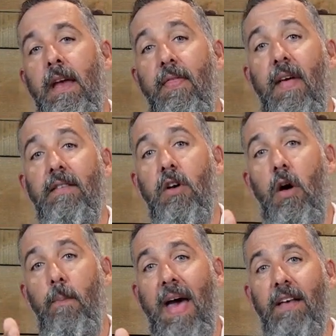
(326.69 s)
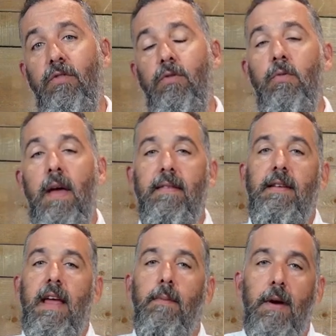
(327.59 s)
And that's called pass-through and
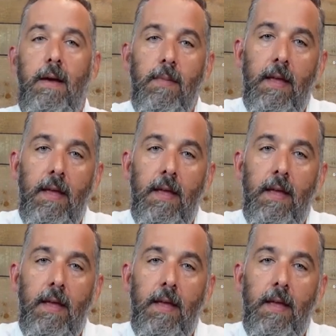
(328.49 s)
standby.